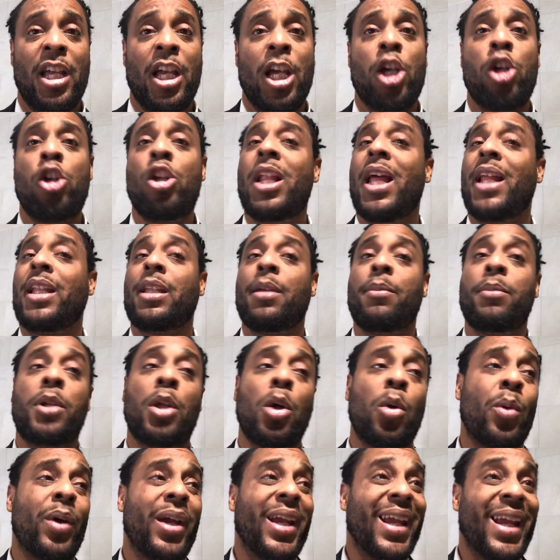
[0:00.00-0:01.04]
You let them
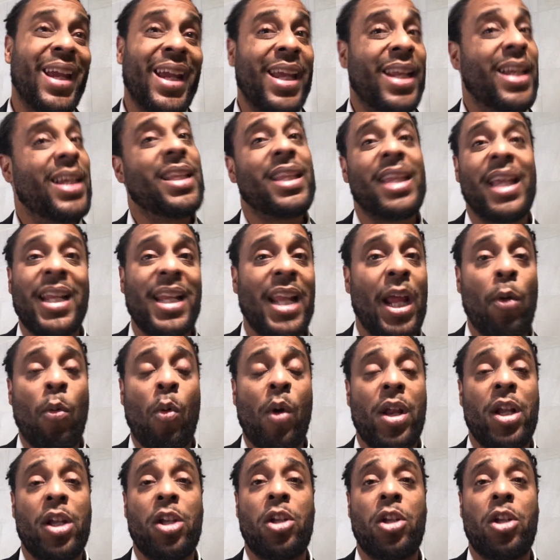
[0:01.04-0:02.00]
do anything they want to